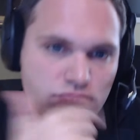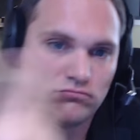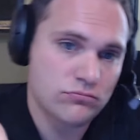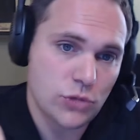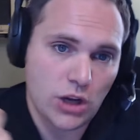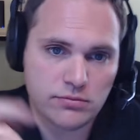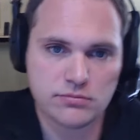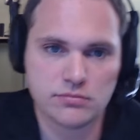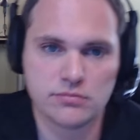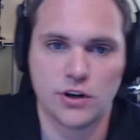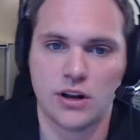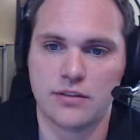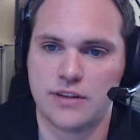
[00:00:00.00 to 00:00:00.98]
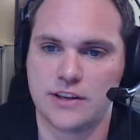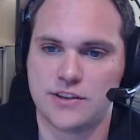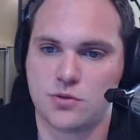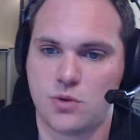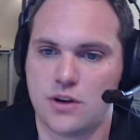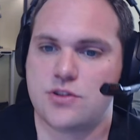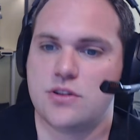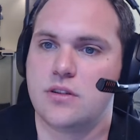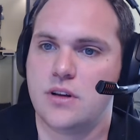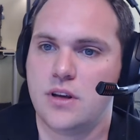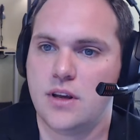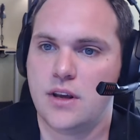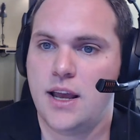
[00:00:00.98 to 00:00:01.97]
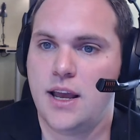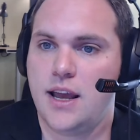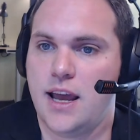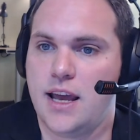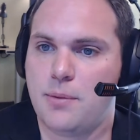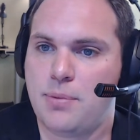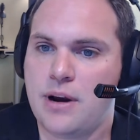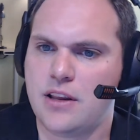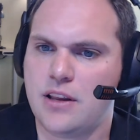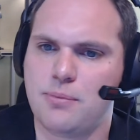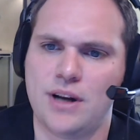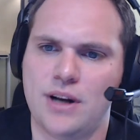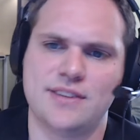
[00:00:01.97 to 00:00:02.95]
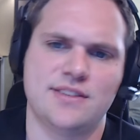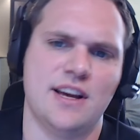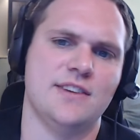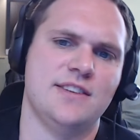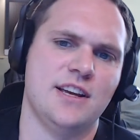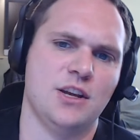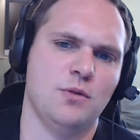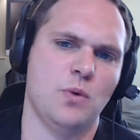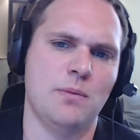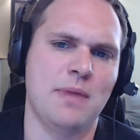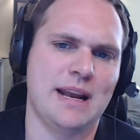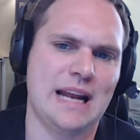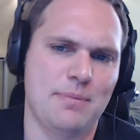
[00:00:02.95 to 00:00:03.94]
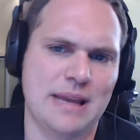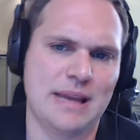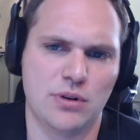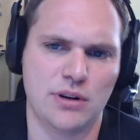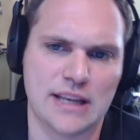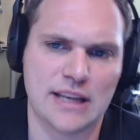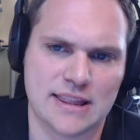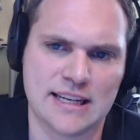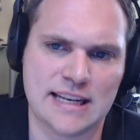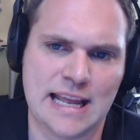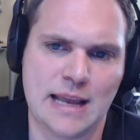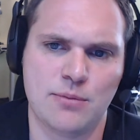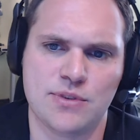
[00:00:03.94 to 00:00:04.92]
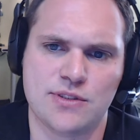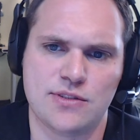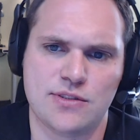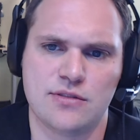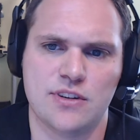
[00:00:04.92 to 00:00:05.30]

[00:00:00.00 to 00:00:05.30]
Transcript: Okay, fair enough. That's his question. And apparently, Brenda says that we may not be able to get the names.